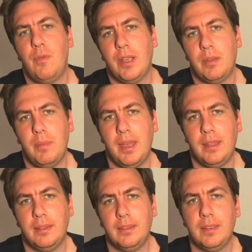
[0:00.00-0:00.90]
to
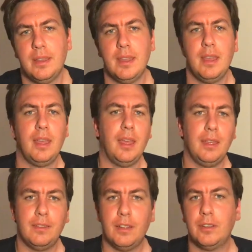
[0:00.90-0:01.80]
recommend
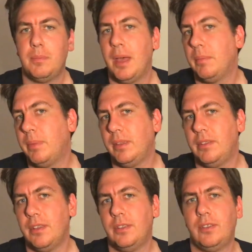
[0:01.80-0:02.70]
is not about
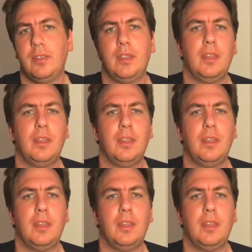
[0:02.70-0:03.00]
business,